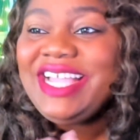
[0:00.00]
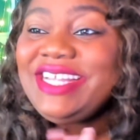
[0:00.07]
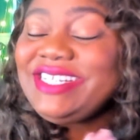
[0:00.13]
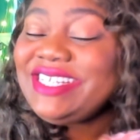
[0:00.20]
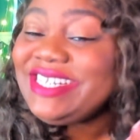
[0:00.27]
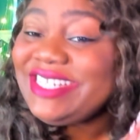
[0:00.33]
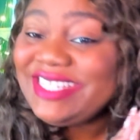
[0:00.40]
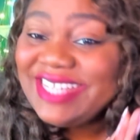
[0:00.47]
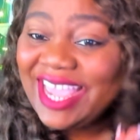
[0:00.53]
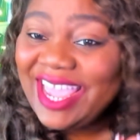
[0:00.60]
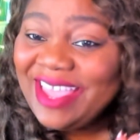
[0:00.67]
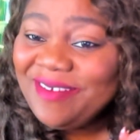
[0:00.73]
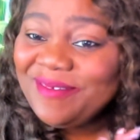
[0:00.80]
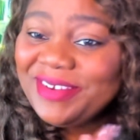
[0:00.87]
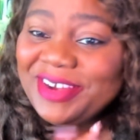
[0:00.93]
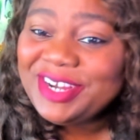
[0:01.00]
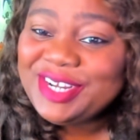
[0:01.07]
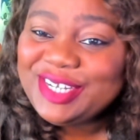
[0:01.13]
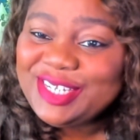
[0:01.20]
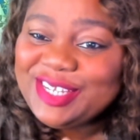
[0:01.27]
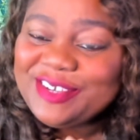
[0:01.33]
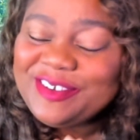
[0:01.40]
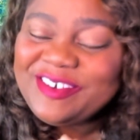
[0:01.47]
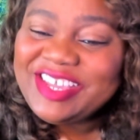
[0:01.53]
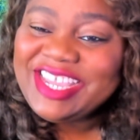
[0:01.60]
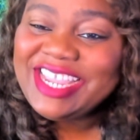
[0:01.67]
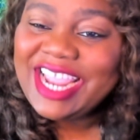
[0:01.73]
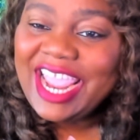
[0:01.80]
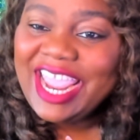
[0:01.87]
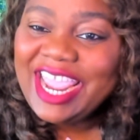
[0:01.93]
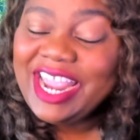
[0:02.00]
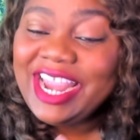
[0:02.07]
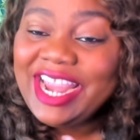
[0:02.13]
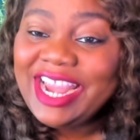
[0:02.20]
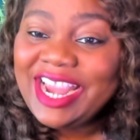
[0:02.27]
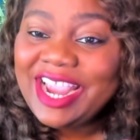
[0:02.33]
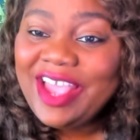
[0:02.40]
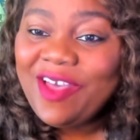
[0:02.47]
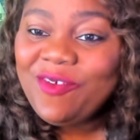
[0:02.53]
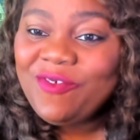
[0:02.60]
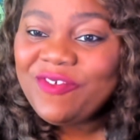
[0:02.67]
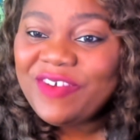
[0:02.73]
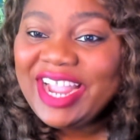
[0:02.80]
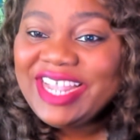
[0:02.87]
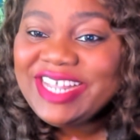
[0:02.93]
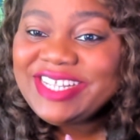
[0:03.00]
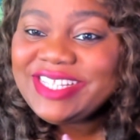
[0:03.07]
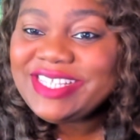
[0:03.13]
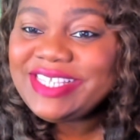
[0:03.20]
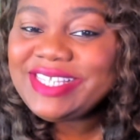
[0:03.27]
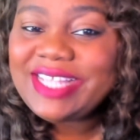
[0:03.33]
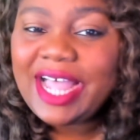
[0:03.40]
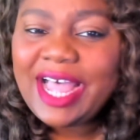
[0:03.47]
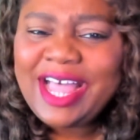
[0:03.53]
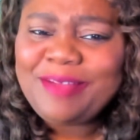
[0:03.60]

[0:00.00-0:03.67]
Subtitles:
Today we're doing a friend's,